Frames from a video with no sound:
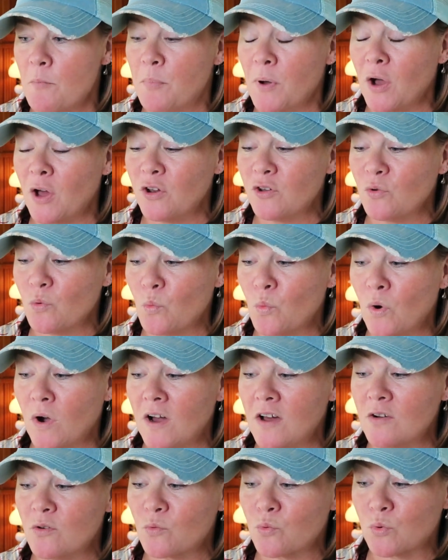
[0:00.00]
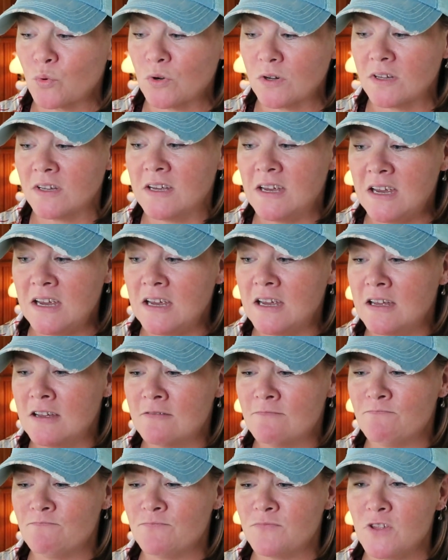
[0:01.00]
But what
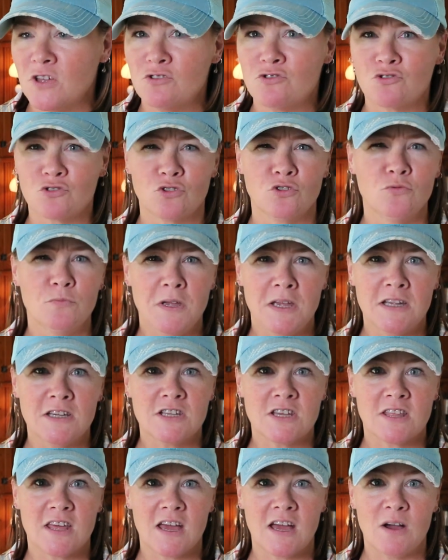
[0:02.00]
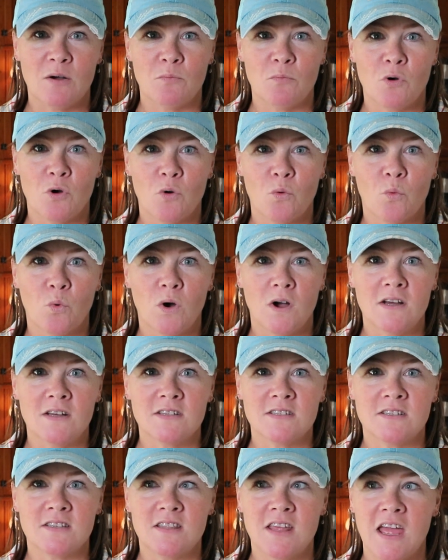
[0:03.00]
really drew me to them
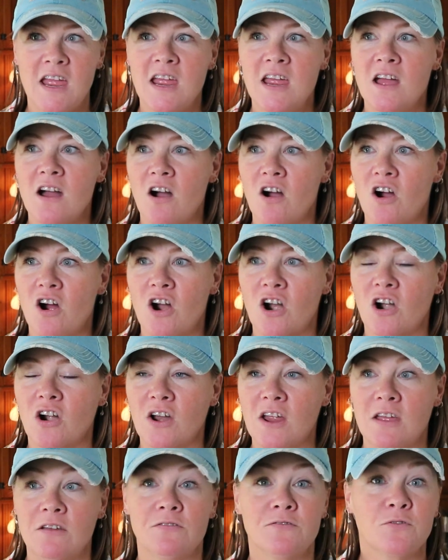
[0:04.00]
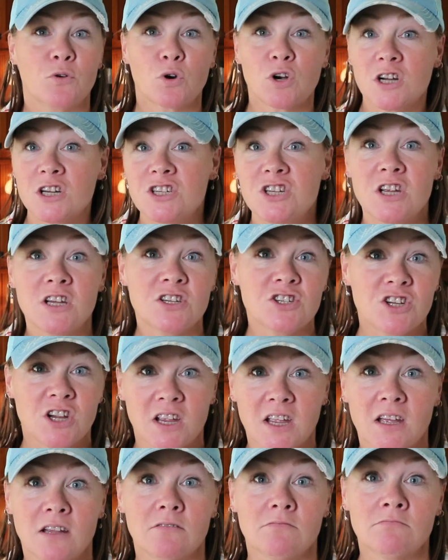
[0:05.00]
was they are a foraging
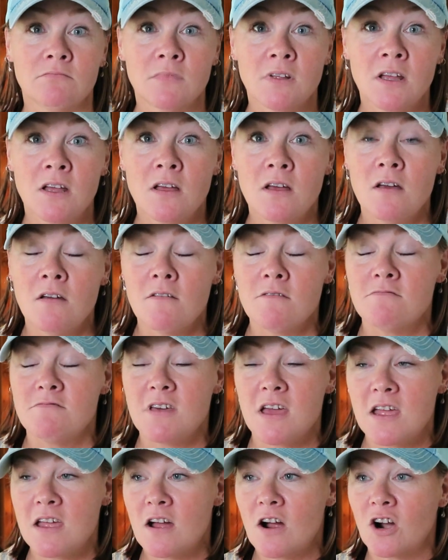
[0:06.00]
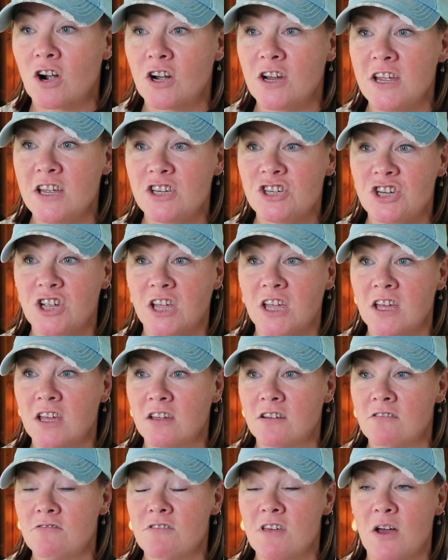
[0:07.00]
chicken. They are a
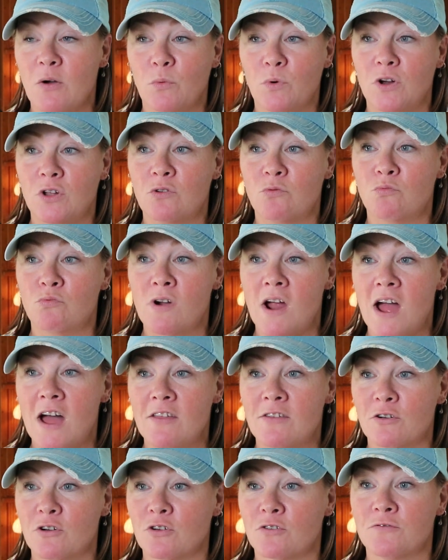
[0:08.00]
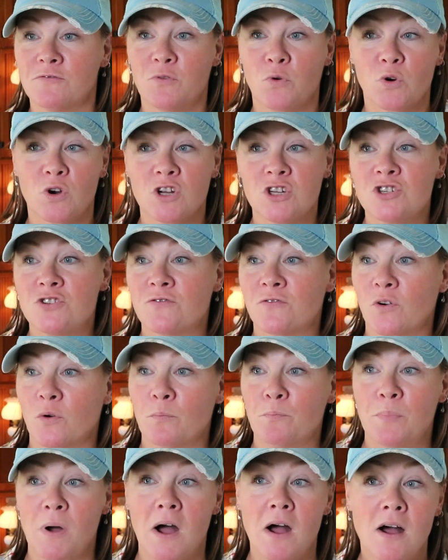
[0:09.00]
chicken that would rather forage for
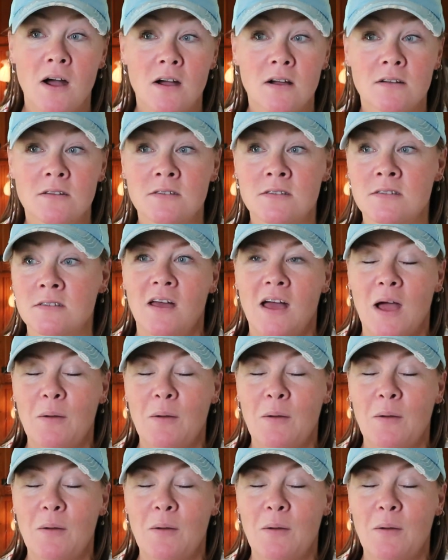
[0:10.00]
bugs.